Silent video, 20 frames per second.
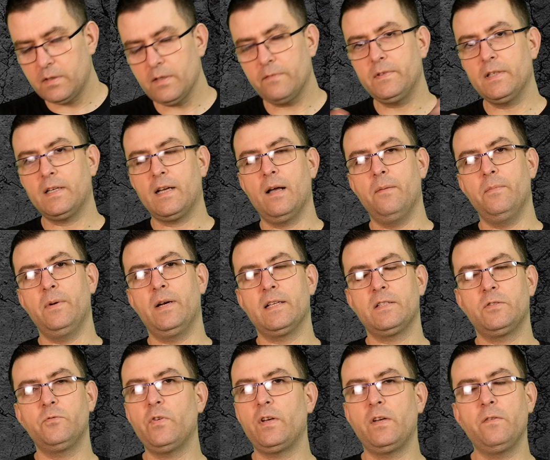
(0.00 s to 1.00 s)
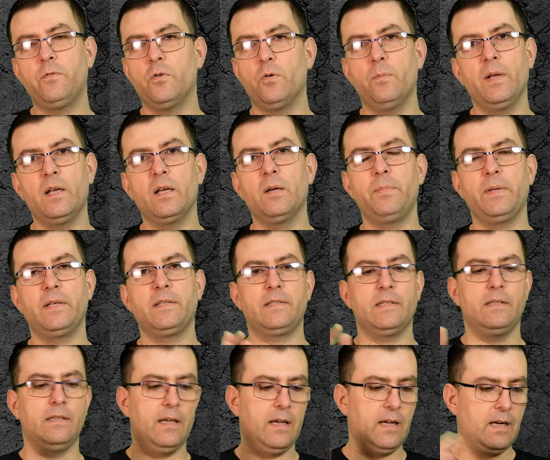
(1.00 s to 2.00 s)
of the cameras 24
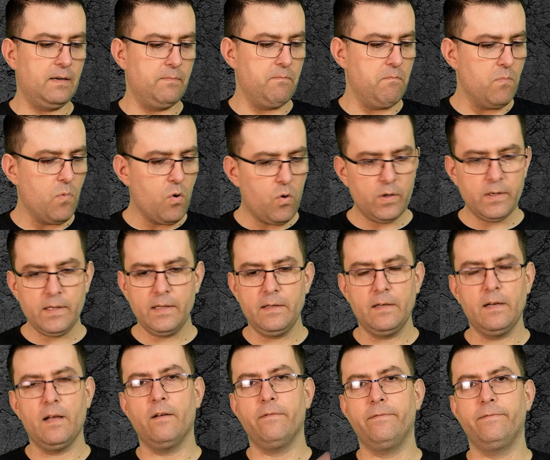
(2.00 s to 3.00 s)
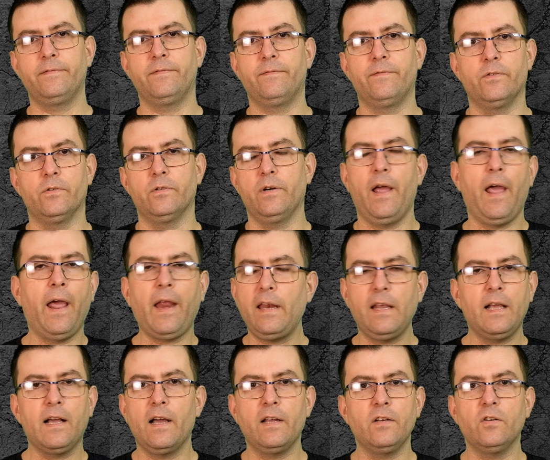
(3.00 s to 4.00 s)
megapixel are more than enough for any
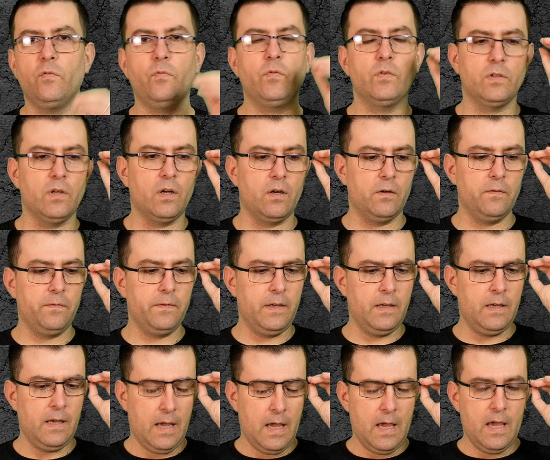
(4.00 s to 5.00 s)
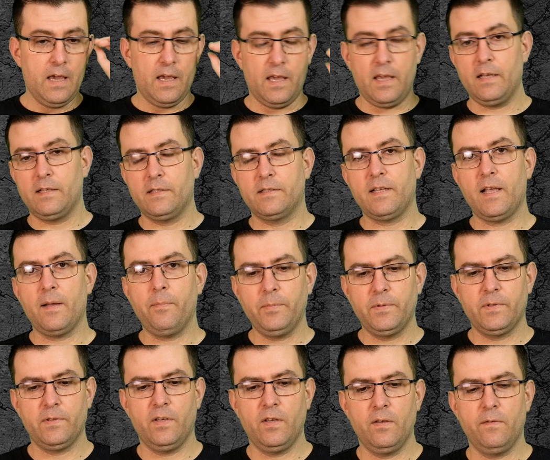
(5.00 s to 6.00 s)
kind of photography,
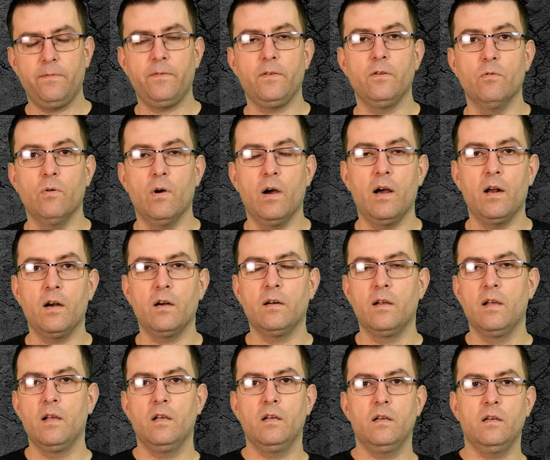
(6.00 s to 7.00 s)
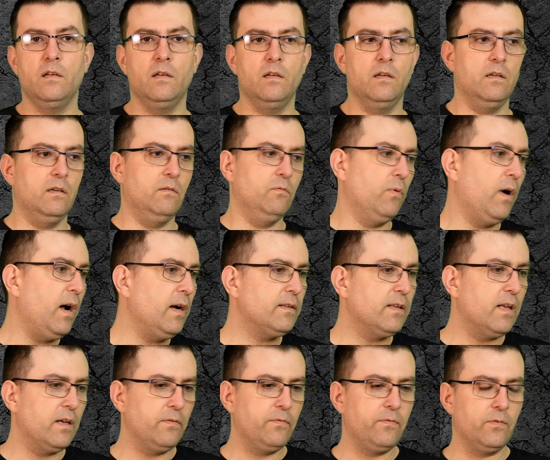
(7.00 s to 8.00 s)
except if you are a uh,
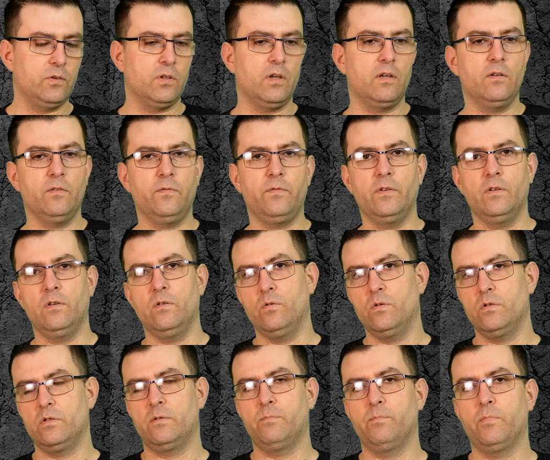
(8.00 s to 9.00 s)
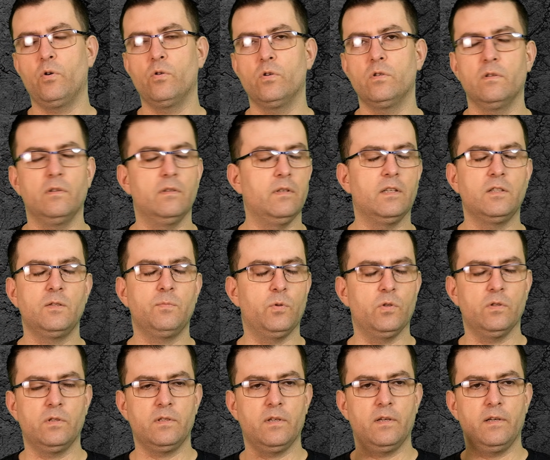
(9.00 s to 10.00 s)
wildlife photographer or sport, uh, not sport,
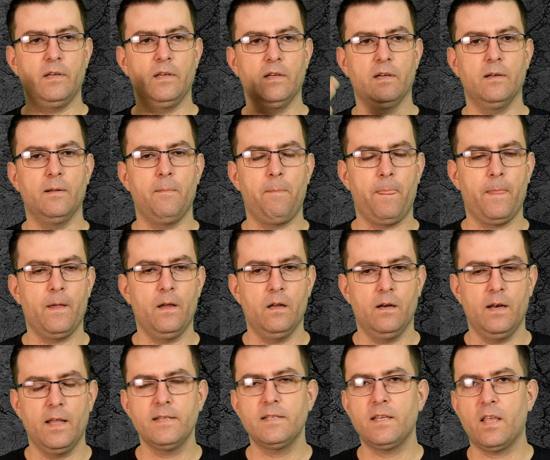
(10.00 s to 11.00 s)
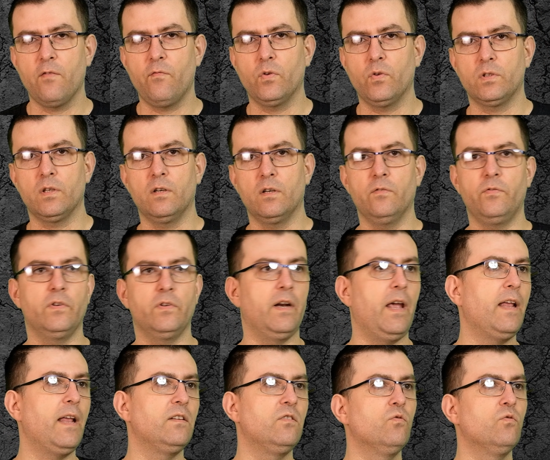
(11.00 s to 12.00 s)
sorry, um, uh, landscape photographer,
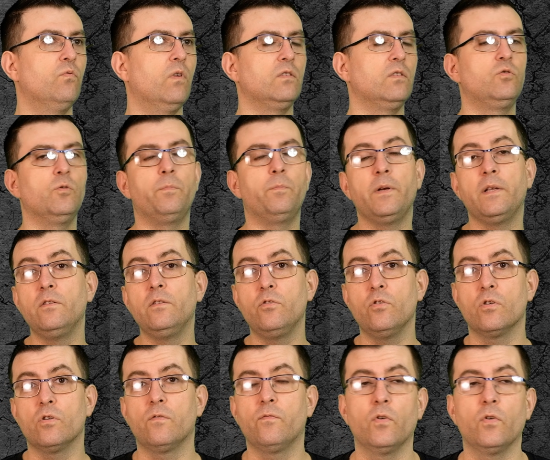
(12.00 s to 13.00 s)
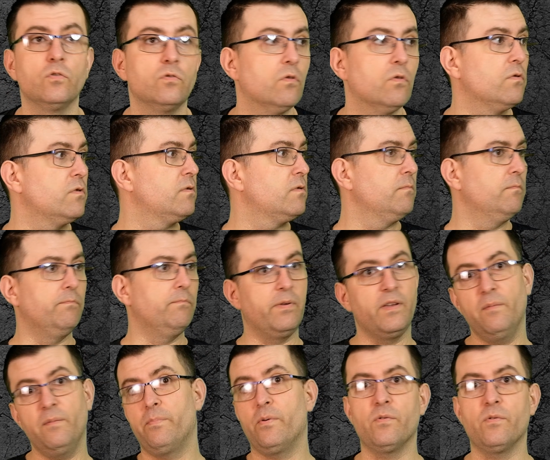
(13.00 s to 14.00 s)
and you want to print your photos
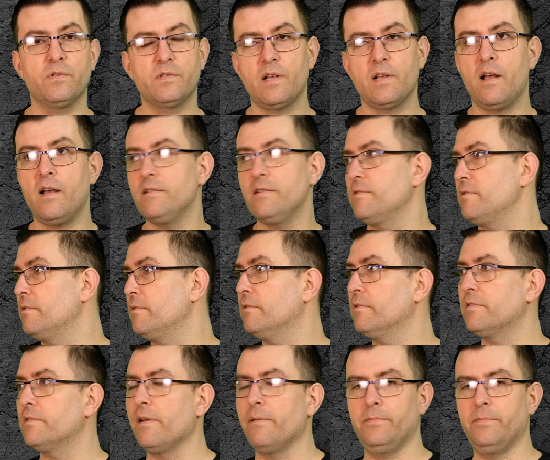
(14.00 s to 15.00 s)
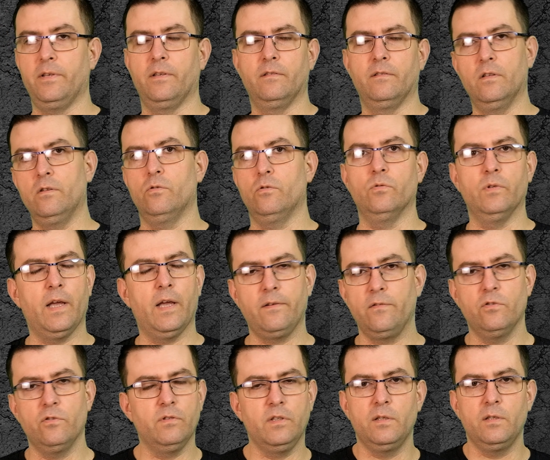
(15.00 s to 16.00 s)
billboard size you know, or something, no, then
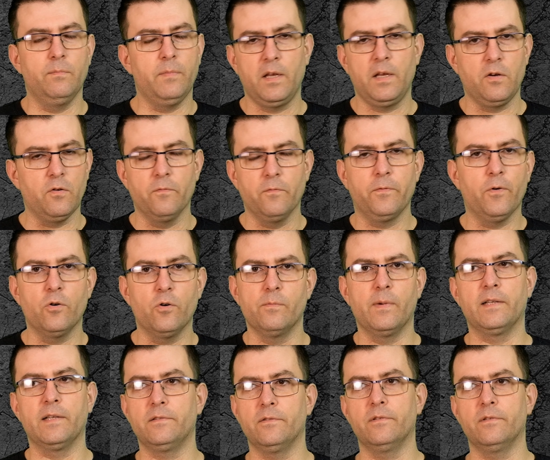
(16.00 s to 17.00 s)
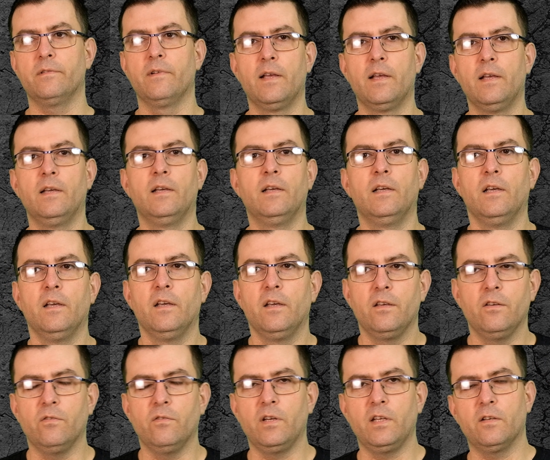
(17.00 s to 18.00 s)
you need medium format or
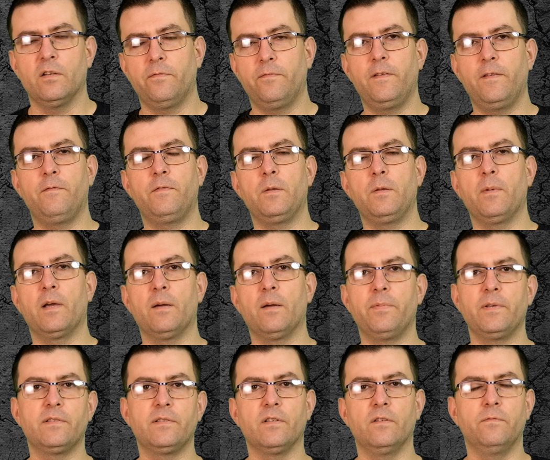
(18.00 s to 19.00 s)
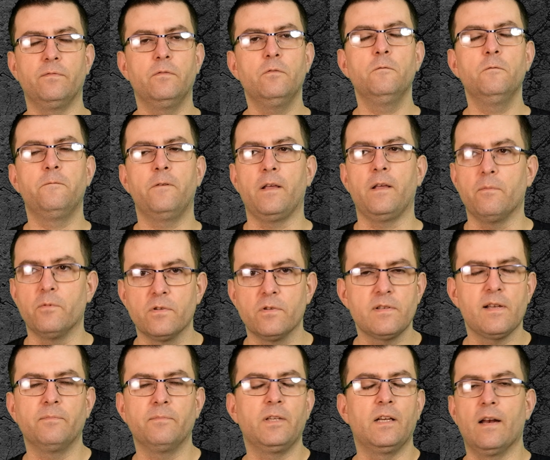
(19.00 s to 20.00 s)
you need a 50 megapixel full frame or
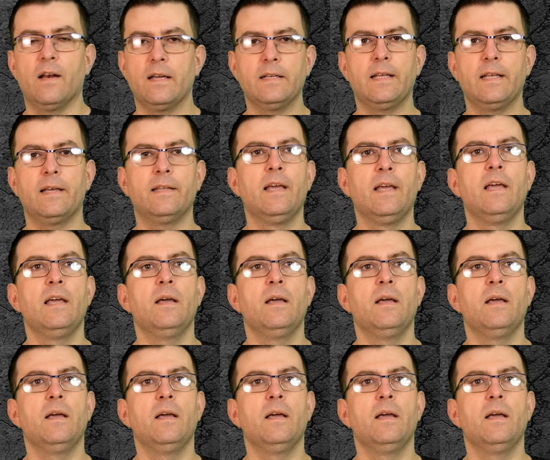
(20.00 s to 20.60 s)
something like that.